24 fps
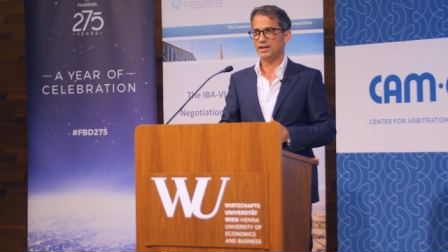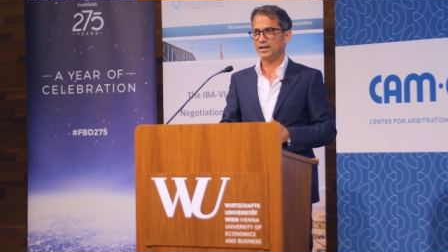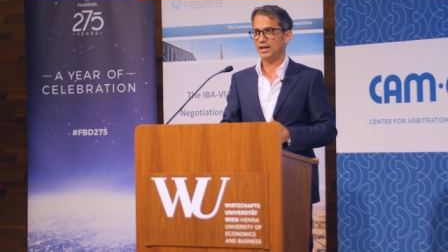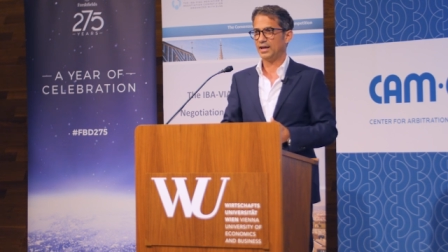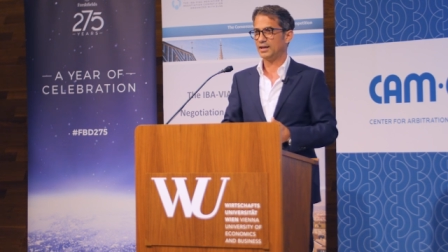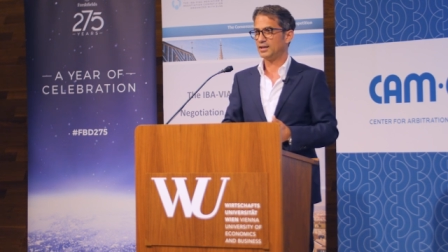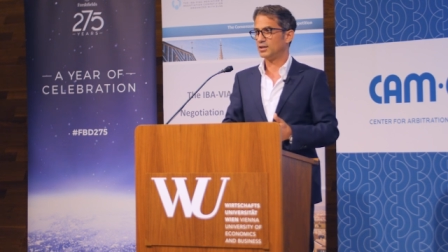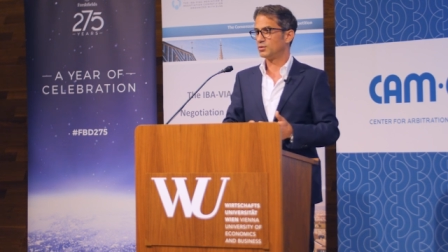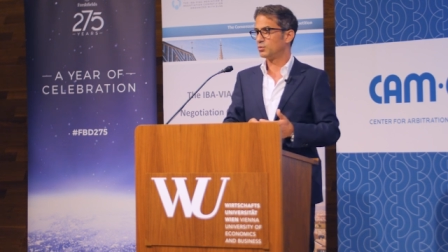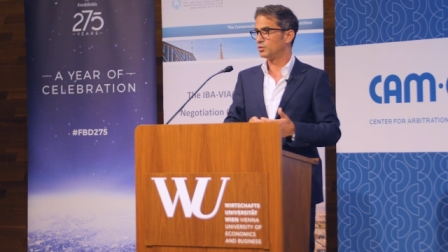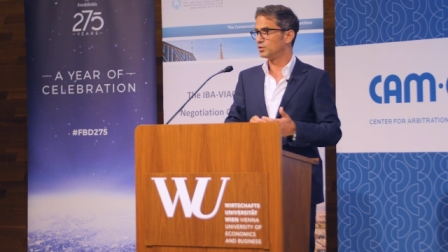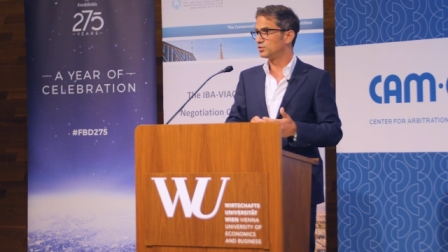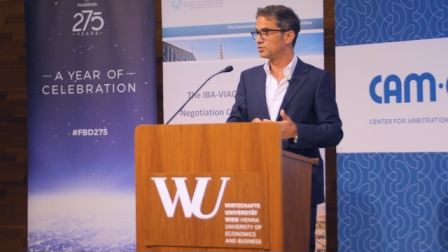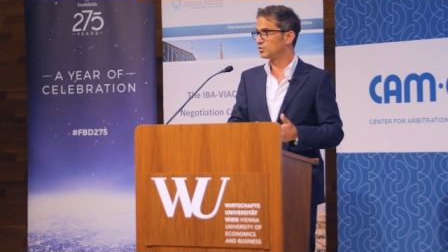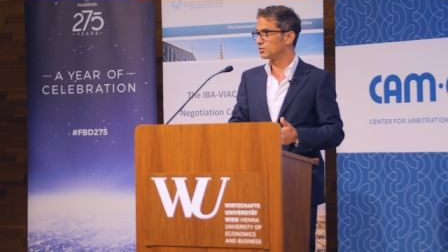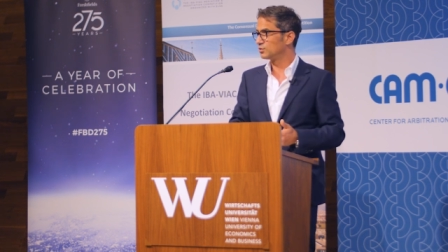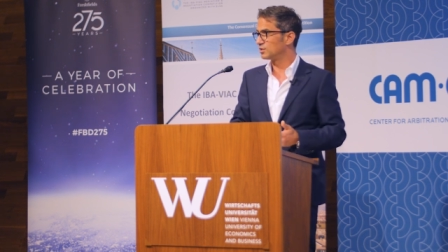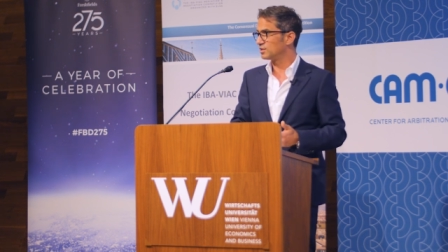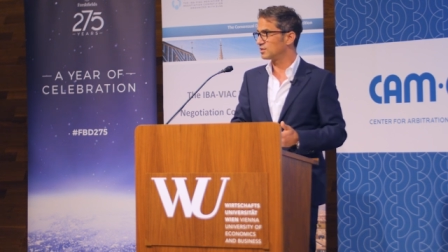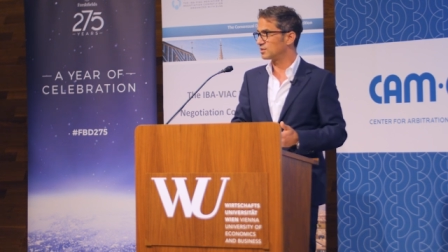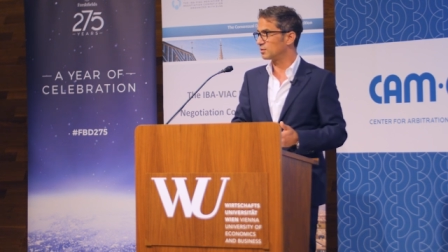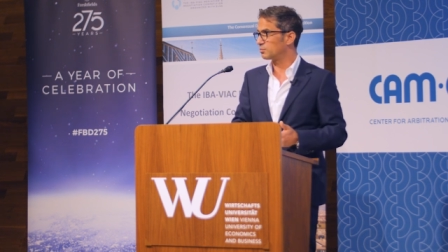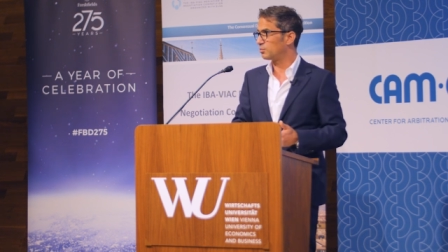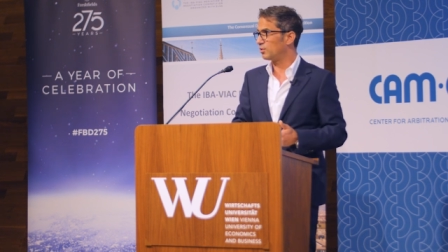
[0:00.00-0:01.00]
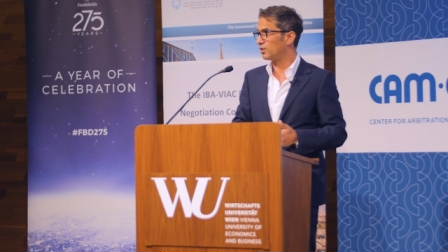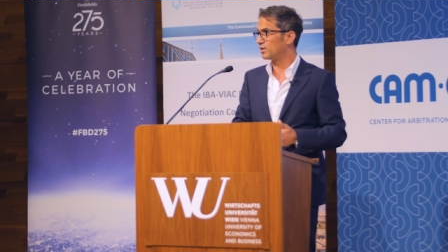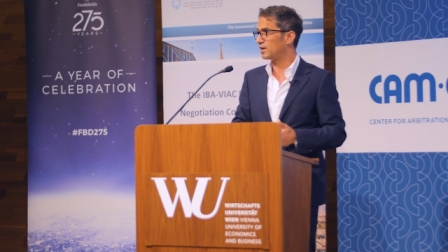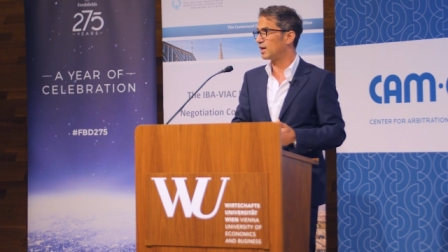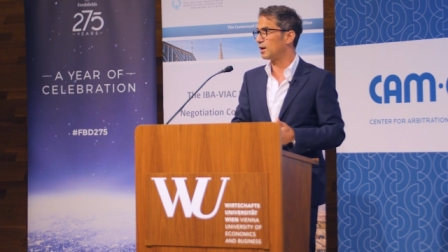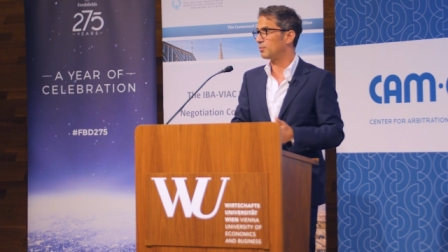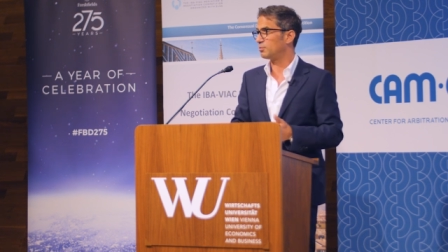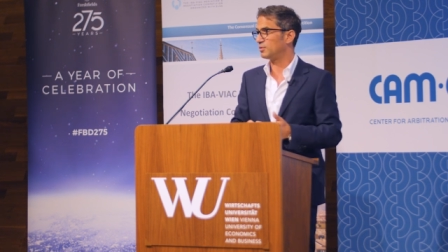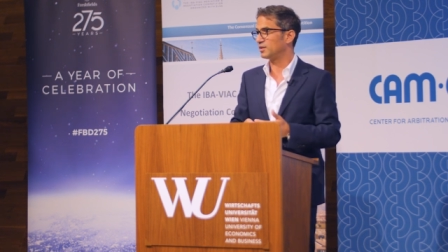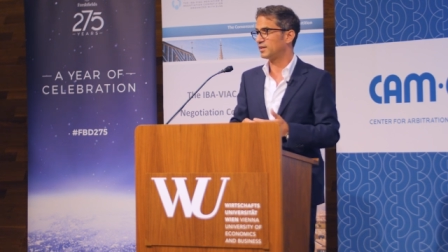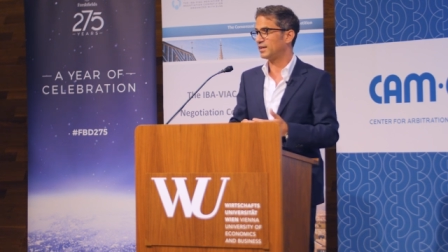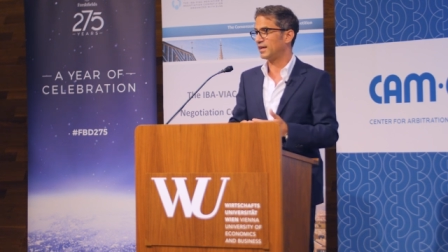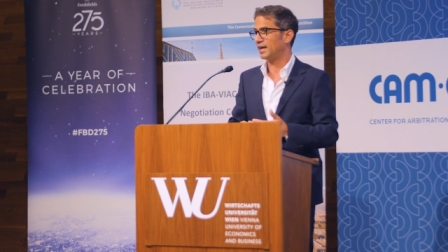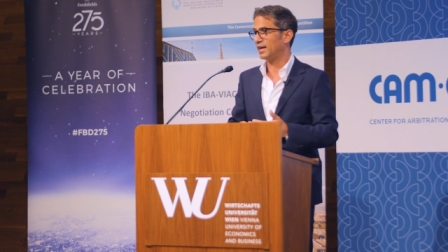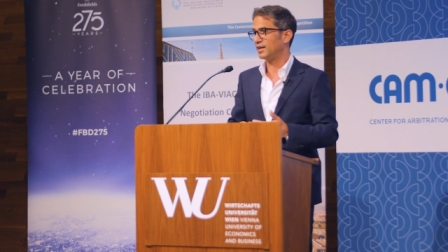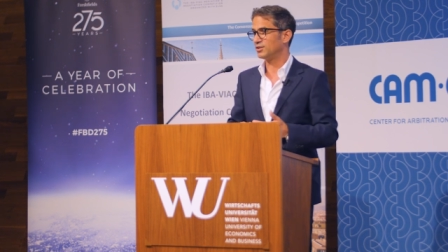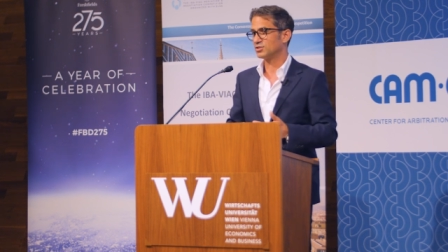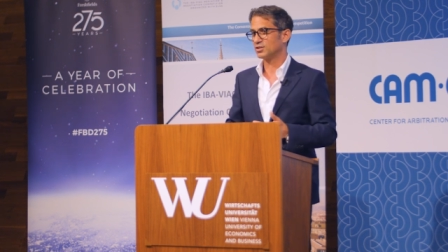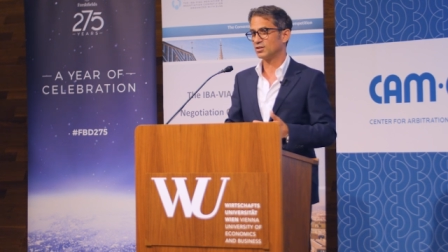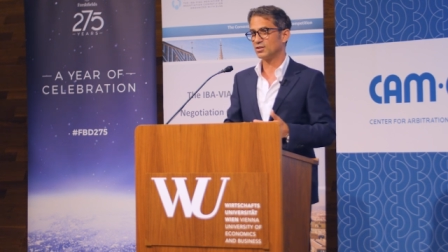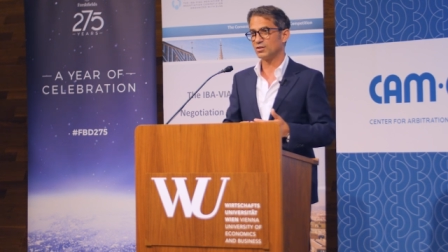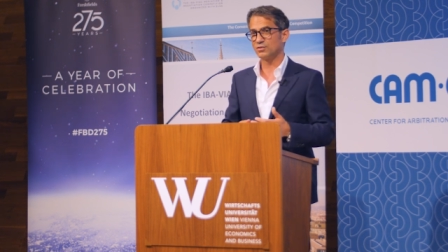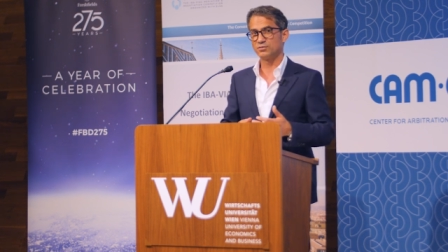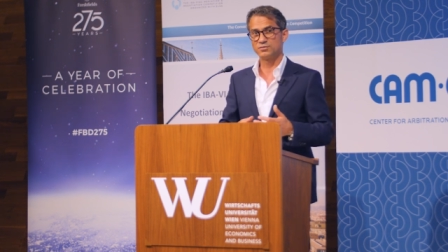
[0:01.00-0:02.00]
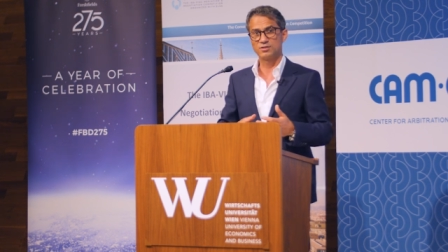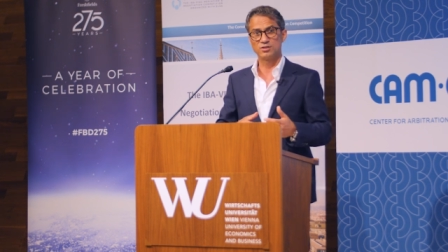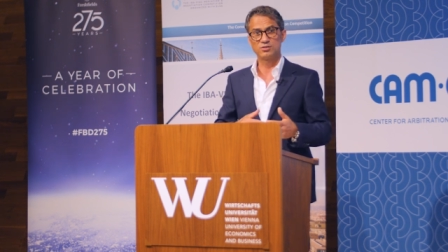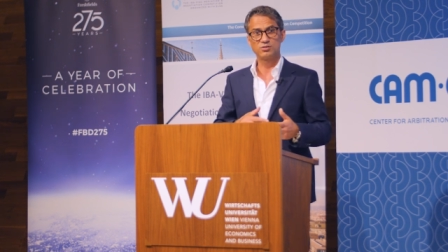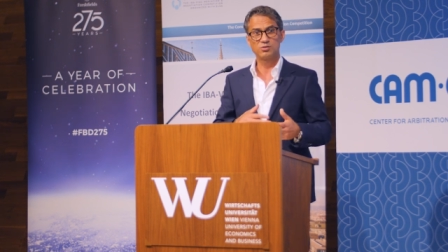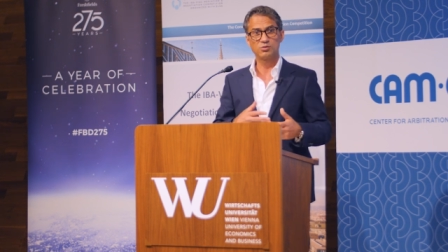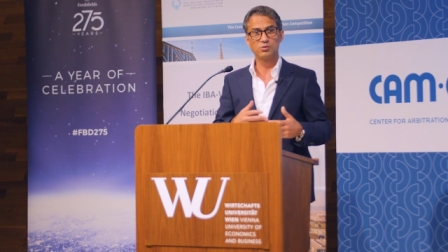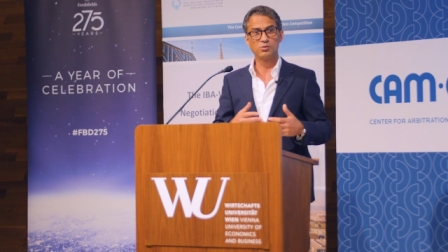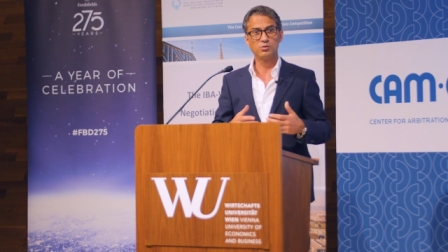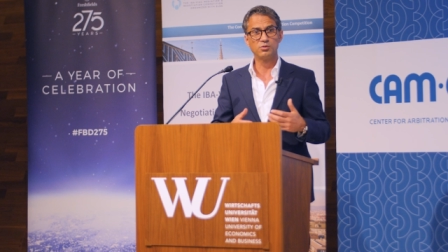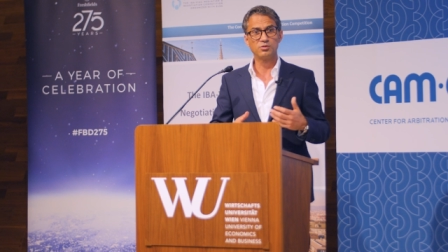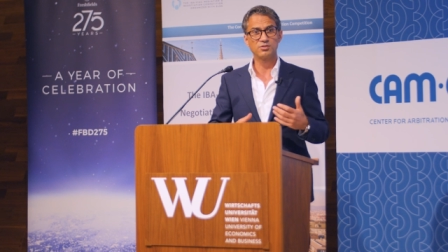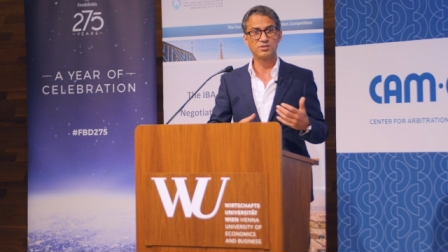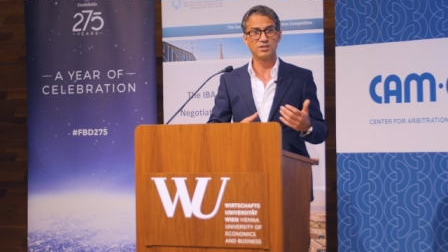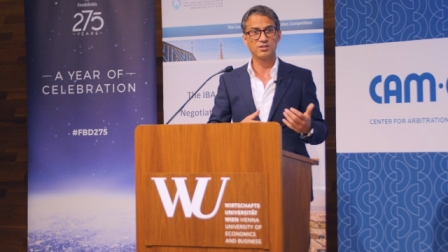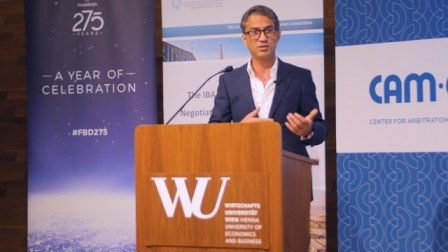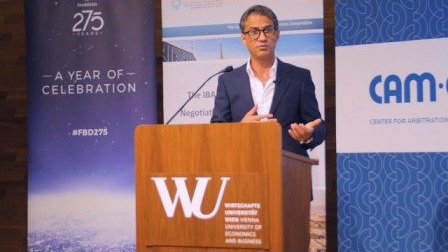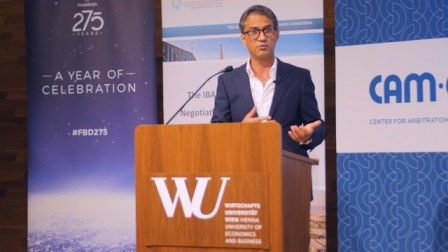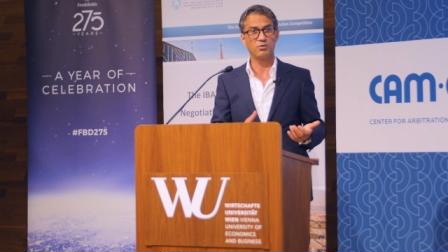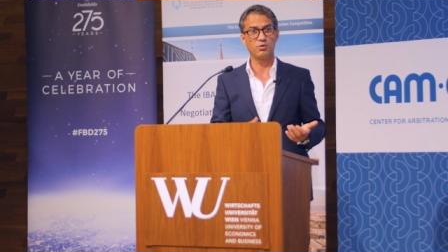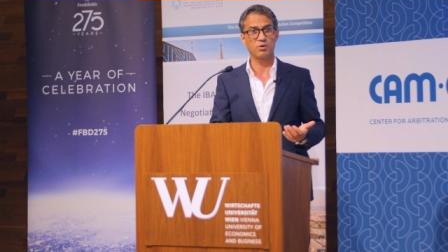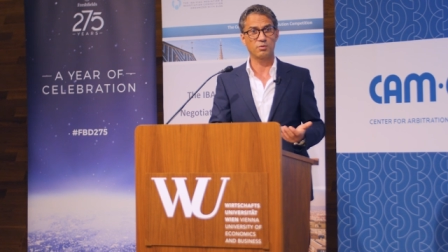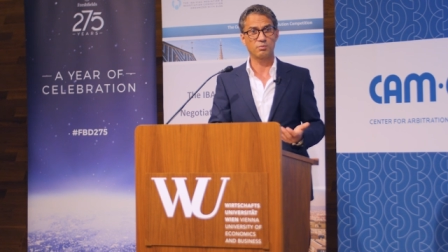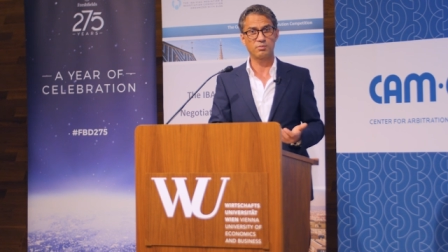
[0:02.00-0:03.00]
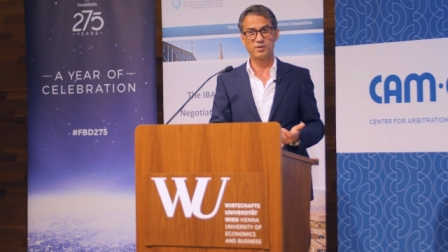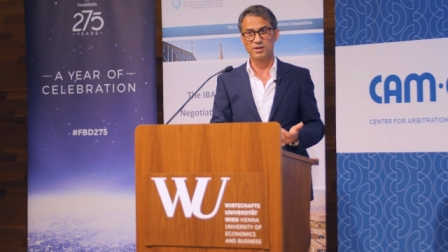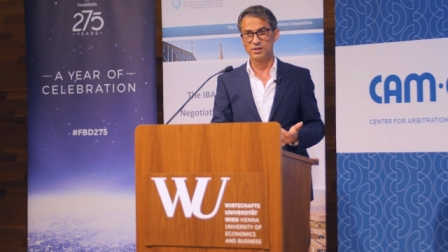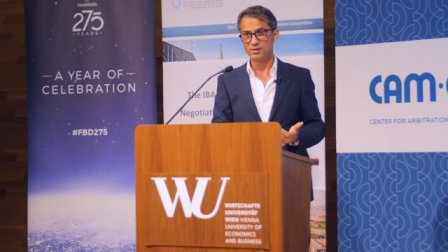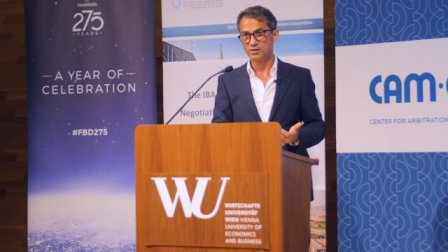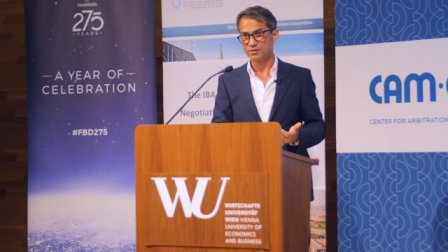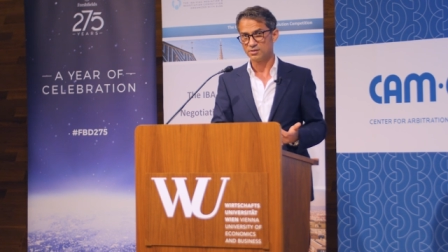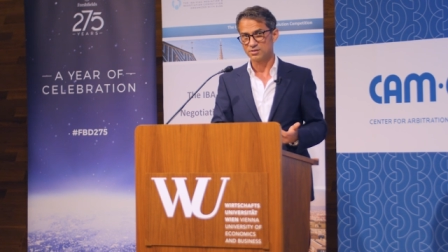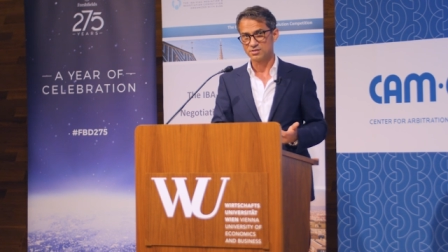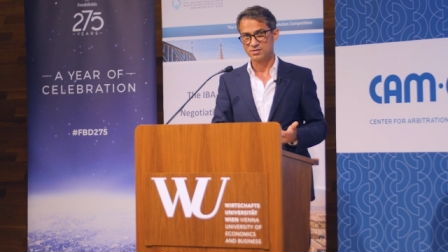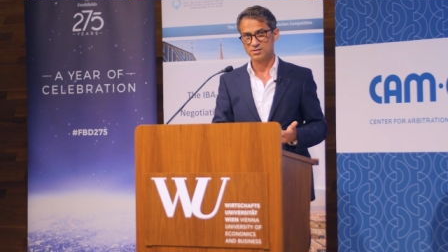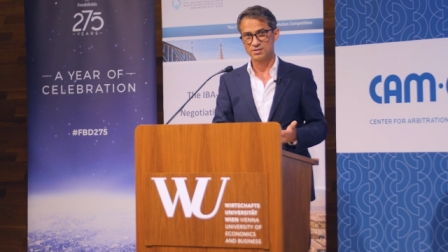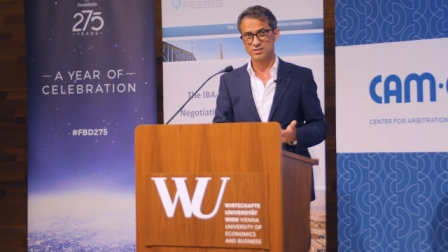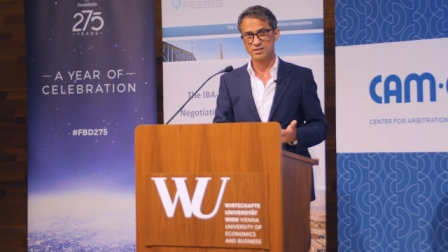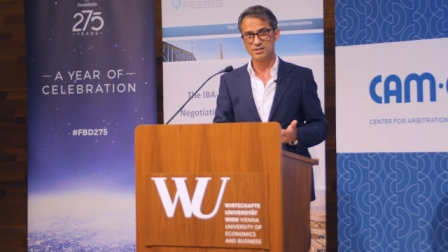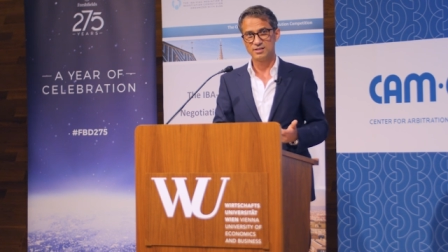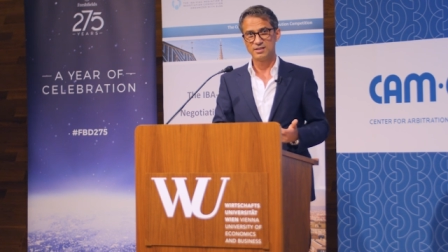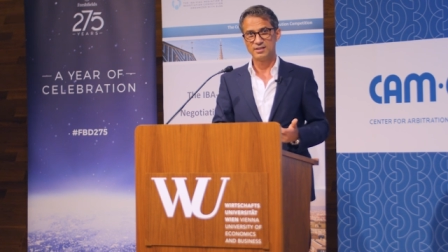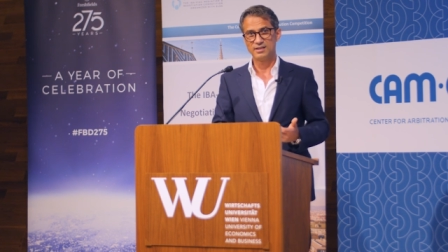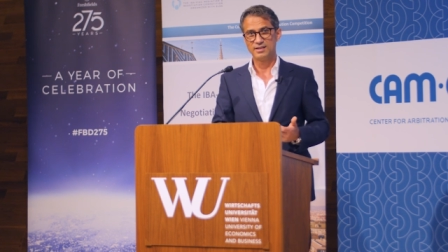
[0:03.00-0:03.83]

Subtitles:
And they will do this upon application of the tools in the 4 pillars,